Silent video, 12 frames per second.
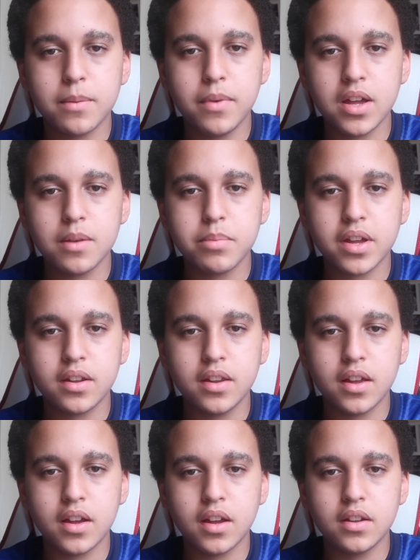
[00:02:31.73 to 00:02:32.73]
my
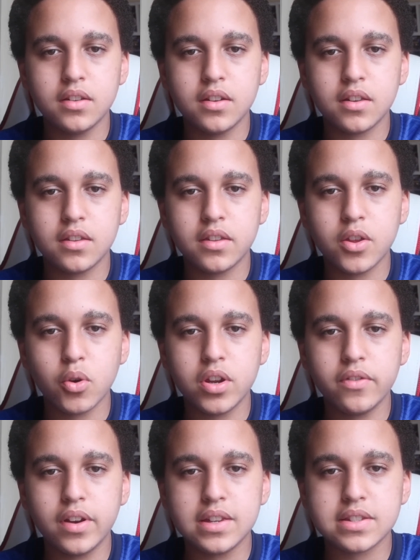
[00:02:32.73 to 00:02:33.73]
opinion, they only
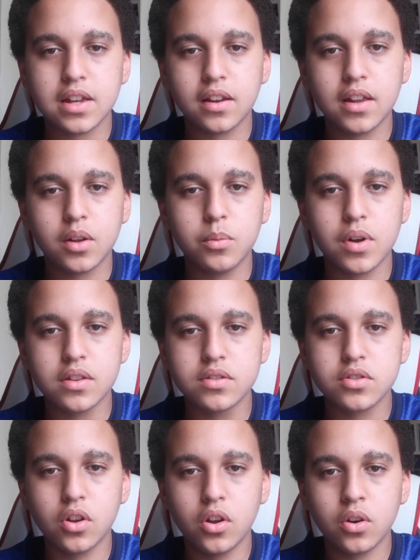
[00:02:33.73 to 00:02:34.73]
really sing like one
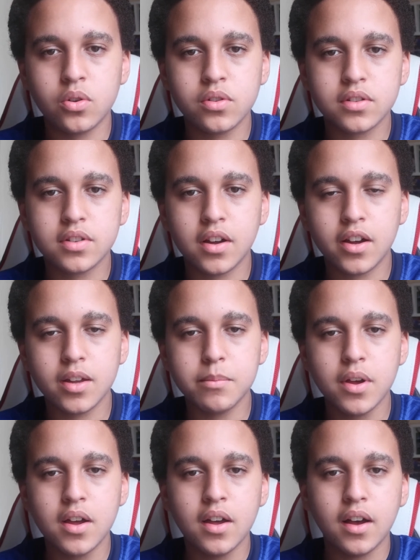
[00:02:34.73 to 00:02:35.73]
song all the time.
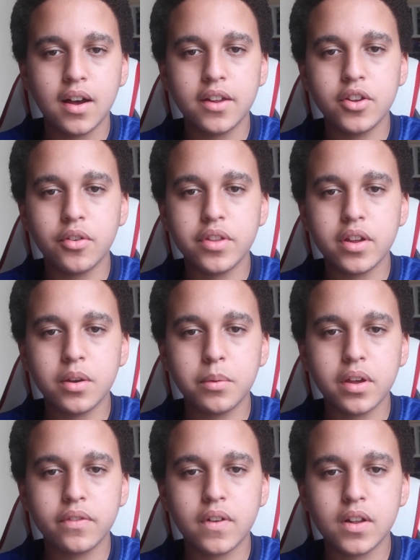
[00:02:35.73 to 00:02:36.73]
I know their
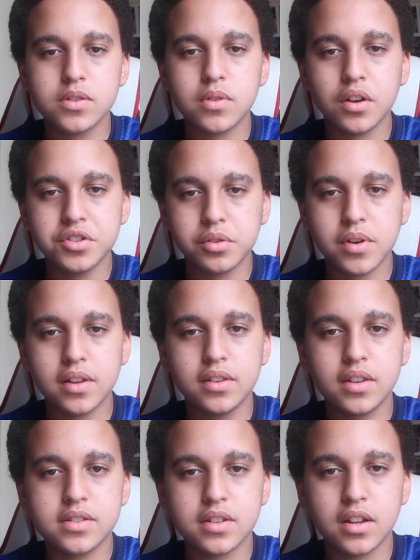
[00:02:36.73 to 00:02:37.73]
away fans are actually quite
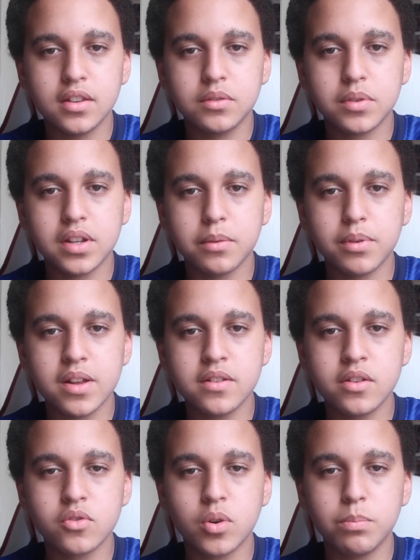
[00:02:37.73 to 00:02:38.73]
decent when they play in the
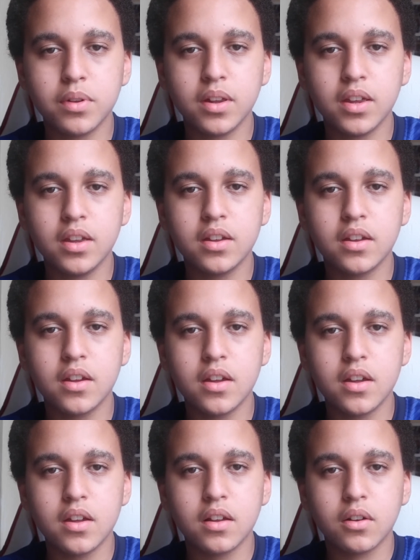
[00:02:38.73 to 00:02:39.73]
Europa League,
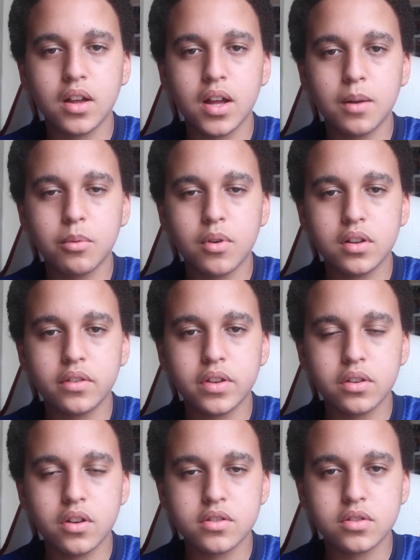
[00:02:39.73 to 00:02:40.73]
quite a few
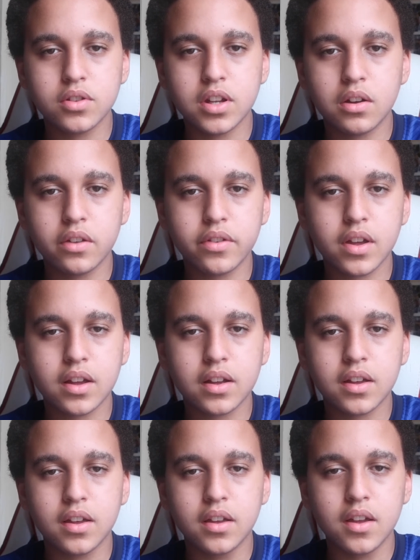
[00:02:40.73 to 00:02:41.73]
years ago now, I think.
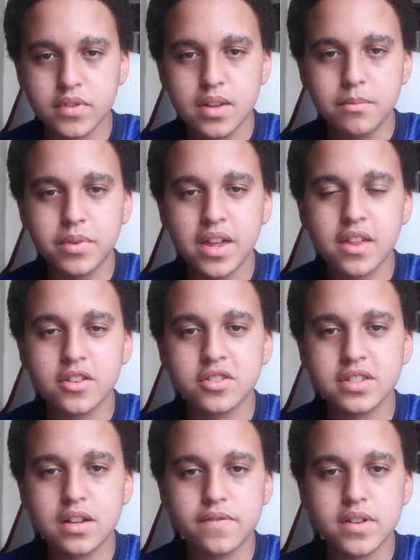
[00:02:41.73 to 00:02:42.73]
But yeah, they're just
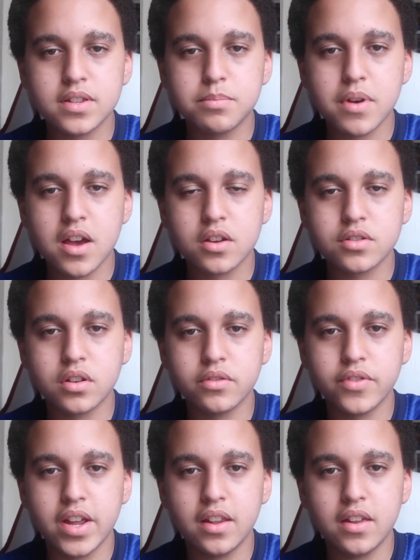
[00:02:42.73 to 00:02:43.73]
nothing special
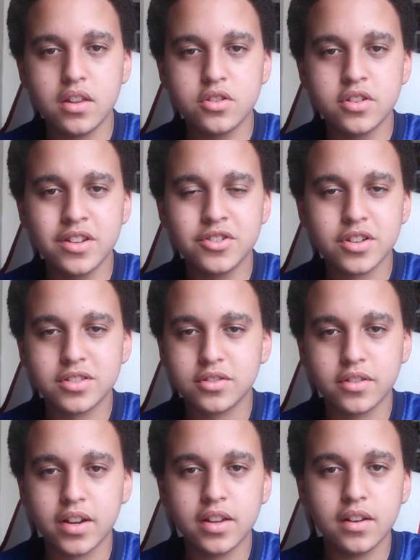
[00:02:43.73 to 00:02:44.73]
really. They're just
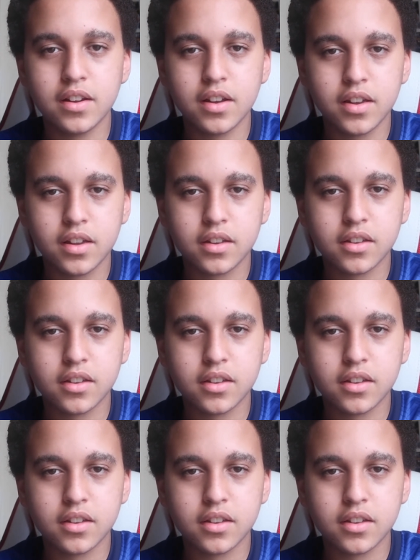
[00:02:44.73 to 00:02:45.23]
alright, like